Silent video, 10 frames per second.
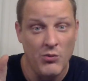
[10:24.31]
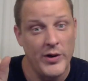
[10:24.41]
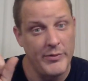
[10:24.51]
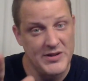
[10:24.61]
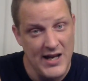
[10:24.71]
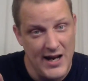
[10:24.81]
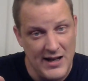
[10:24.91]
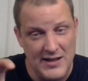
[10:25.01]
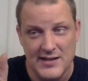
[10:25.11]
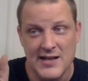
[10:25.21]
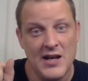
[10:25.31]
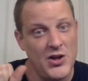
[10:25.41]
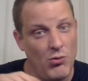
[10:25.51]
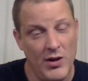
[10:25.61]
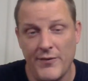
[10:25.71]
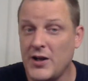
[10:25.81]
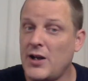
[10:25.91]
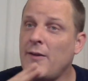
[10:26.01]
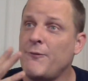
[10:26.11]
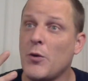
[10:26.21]
What I would say is you live in an
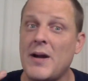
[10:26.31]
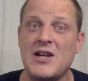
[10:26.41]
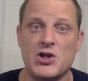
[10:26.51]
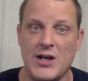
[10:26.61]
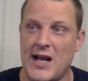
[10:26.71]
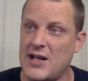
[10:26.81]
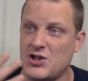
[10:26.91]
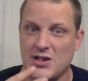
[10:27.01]
information age.